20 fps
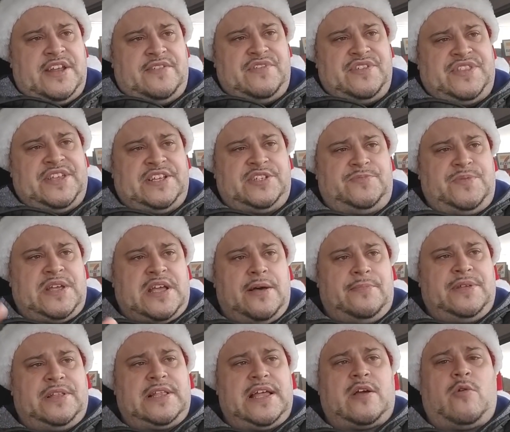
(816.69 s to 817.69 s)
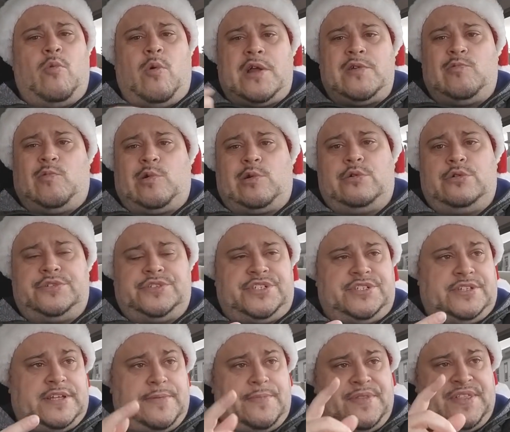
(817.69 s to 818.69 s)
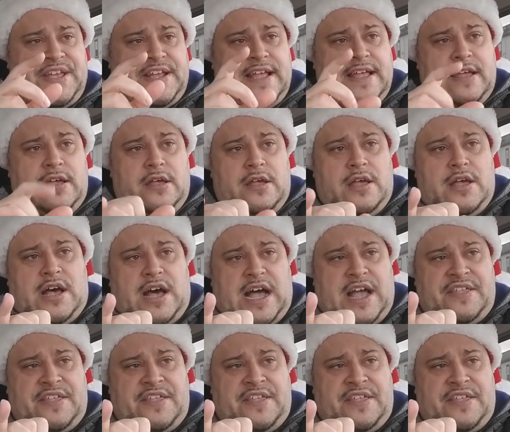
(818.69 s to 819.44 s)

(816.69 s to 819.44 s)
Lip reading: everything's becoming like one world type of thing,